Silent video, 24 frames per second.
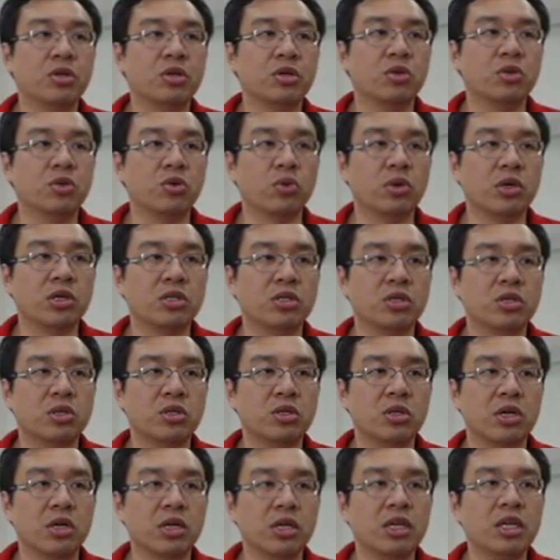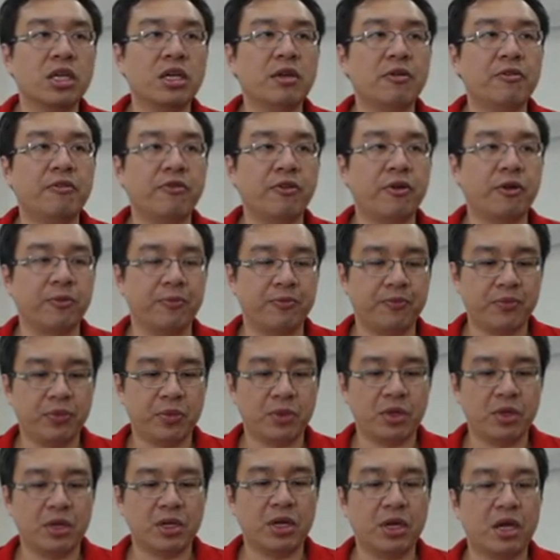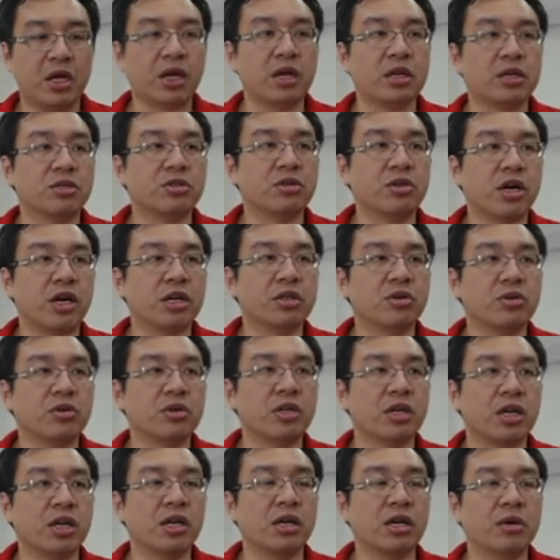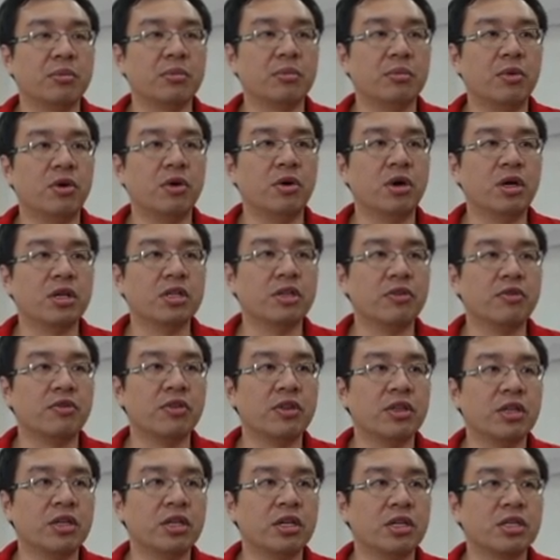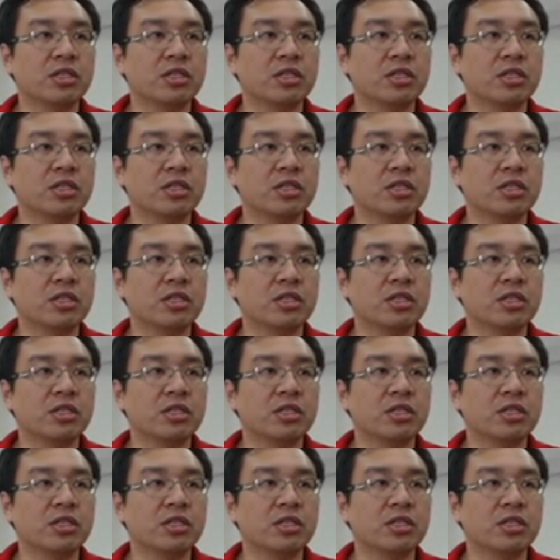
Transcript: towards the e4 and try to get more activity,